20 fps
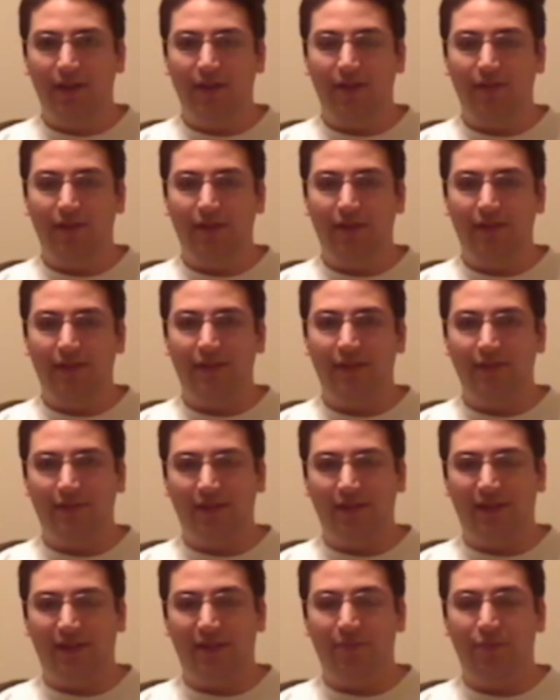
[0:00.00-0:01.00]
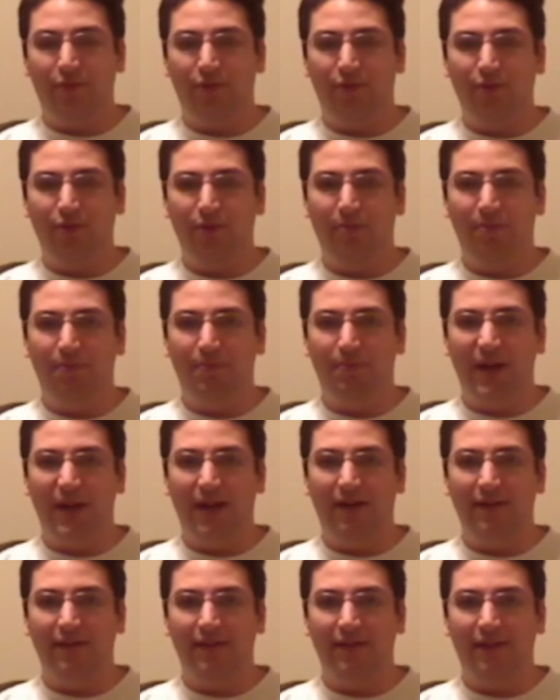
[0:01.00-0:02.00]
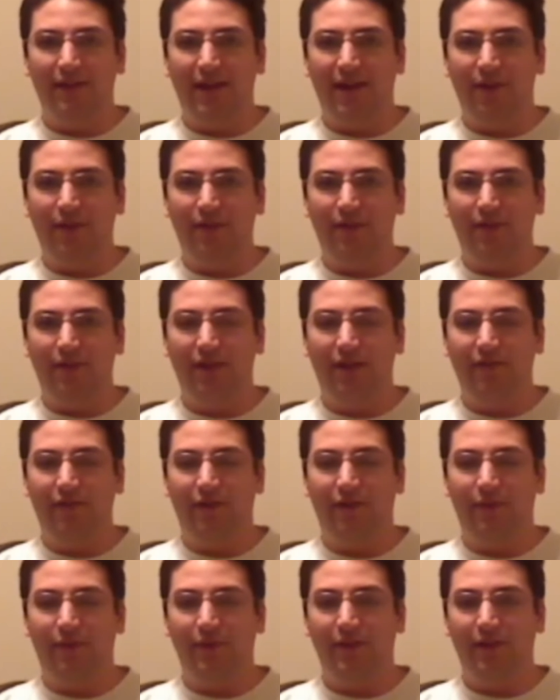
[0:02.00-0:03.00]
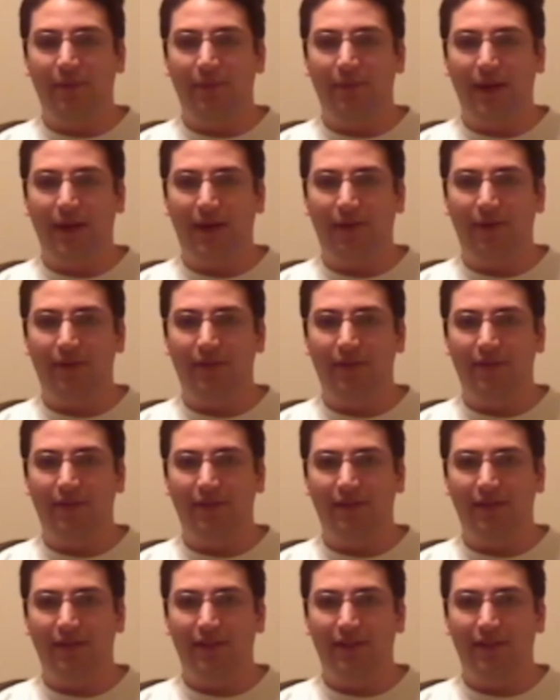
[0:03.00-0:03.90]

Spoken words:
The races are a lot more balanced now in general with their powers.